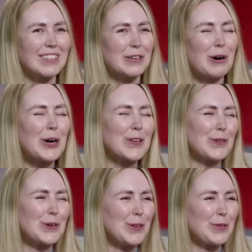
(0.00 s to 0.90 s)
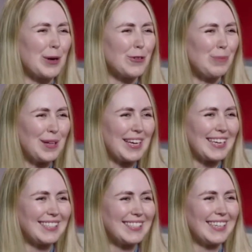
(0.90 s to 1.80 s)
So HARC's a really special
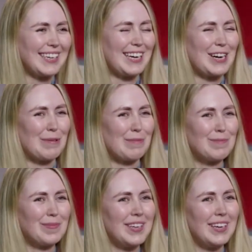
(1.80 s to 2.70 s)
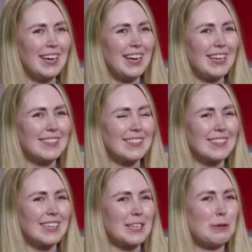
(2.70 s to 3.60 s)
place.
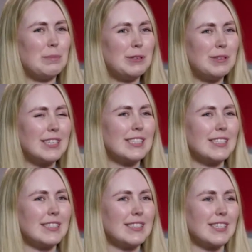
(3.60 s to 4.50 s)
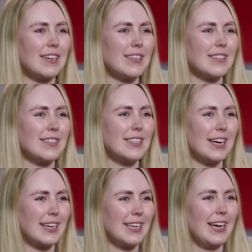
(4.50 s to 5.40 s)
It's a community center
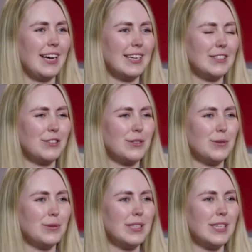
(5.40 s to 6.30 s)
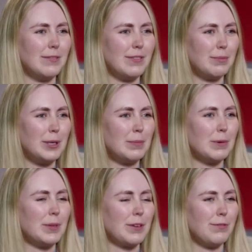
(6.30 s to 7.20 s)
dedicated to giving people
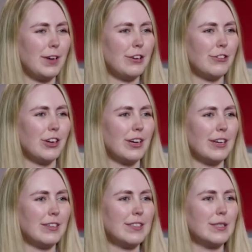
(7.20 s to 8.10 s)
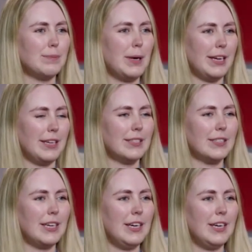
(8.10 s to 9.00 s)
with aphasia a space